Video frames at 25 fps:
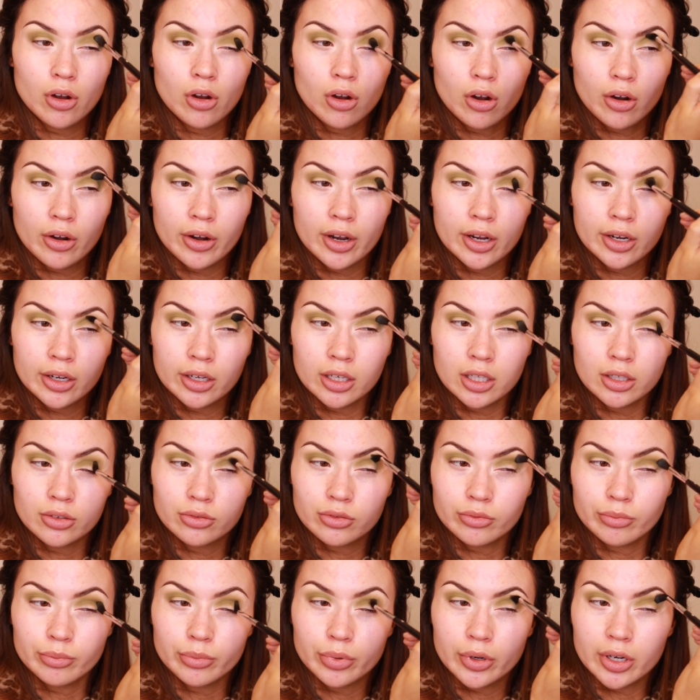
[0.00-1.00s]
on and
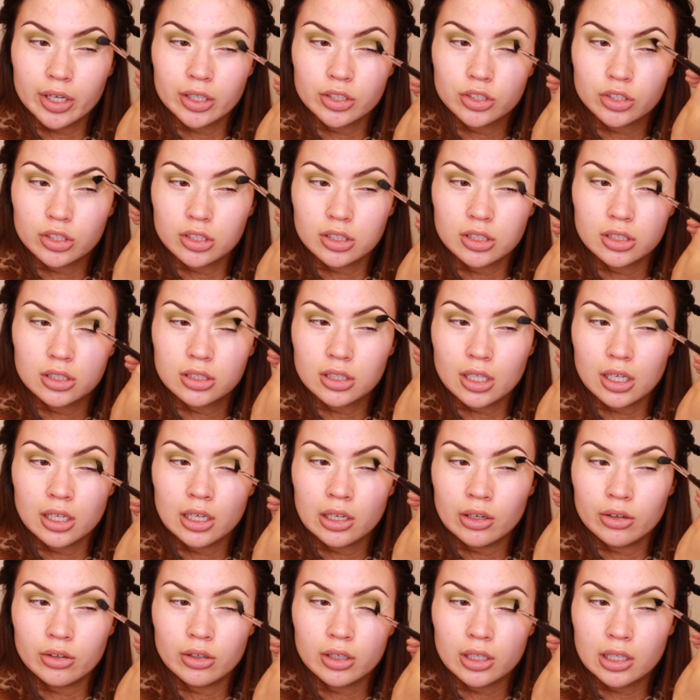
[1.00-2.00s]
different pressures, and
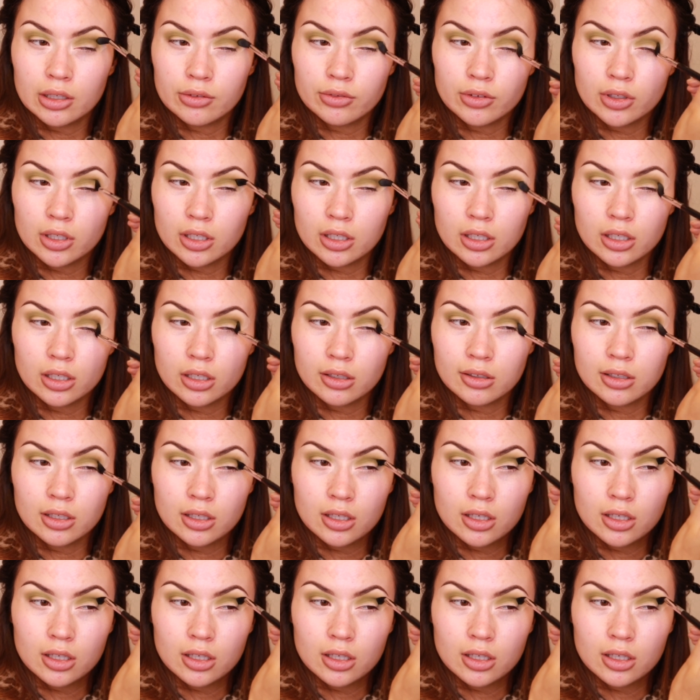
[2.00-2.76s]
it'll give you